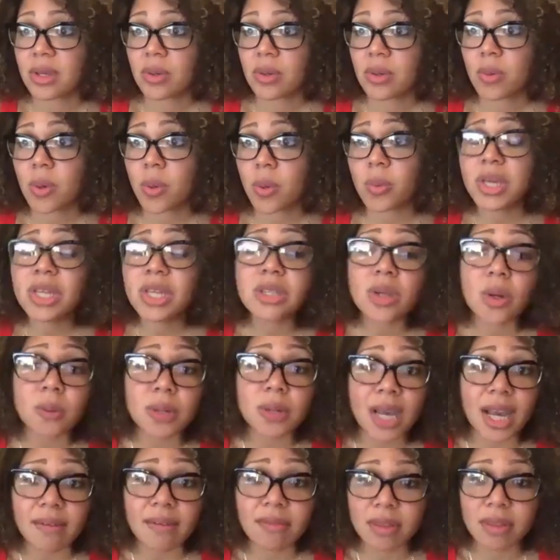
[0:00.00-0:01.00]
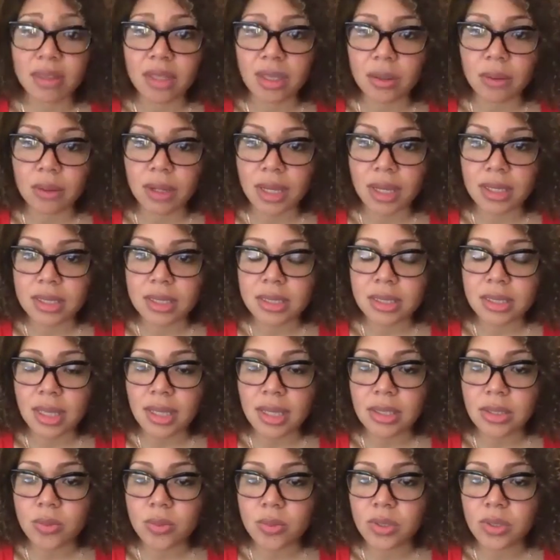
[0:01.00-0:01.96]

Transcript: what we don't have in the United States,